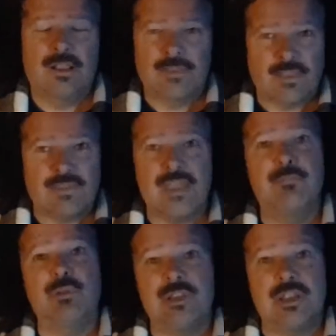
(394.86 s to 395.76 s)
that they
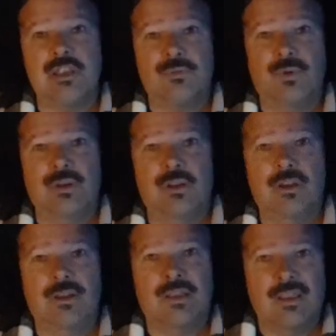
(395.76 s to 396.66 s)
believe
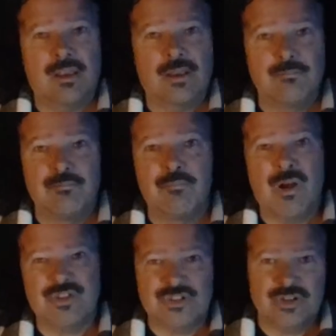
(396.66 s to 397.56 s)

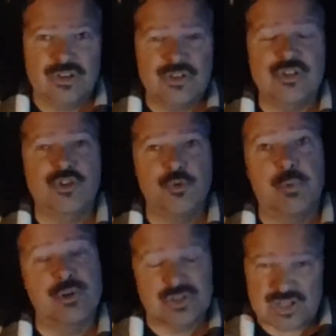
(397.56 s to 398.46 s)
must
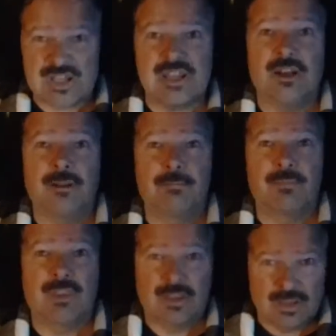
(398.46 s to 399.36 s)
supersede
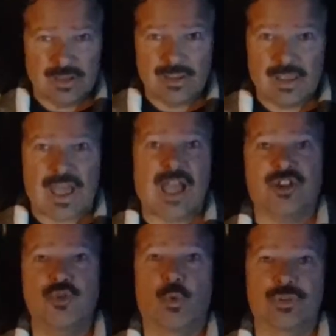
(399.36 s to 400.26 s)

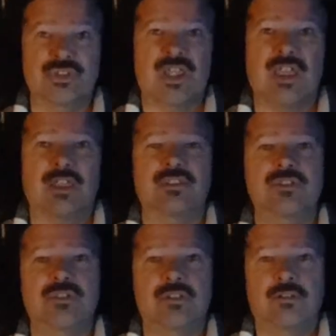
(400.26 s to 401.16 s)
actual
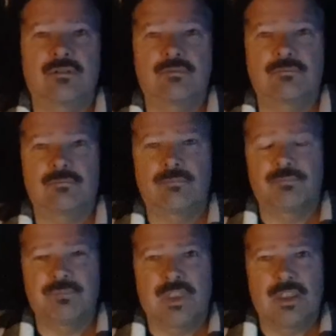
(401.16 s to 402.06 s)
science.
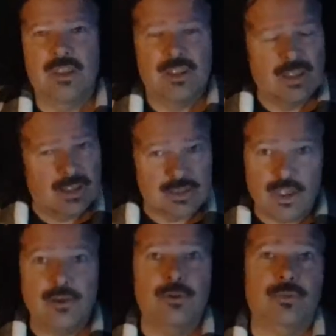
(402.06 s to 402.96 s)

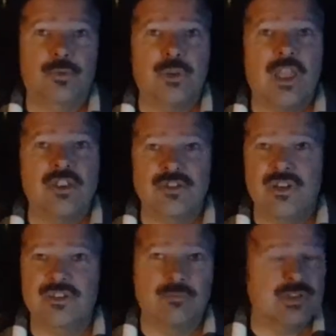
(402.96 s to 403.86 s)
Young Earth
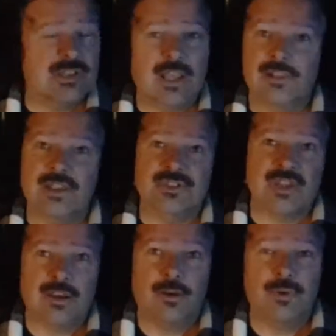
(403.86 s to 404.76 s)
creationism is like
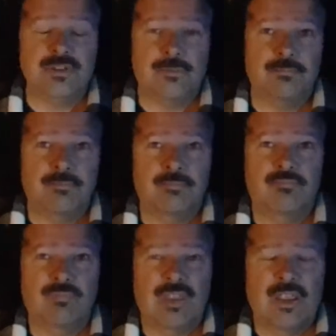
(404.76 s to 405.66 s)
Lysenkoism.
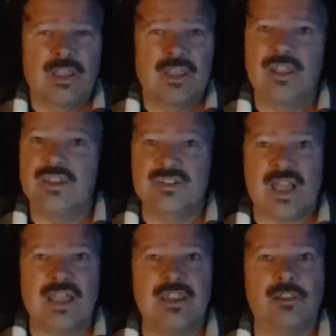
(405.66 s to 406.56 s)
It is
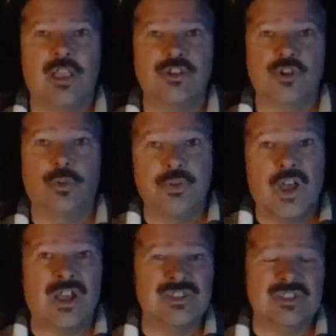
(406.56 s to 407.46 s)
ideological
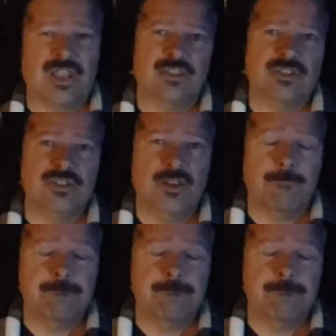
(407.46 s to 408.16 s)
nonsense.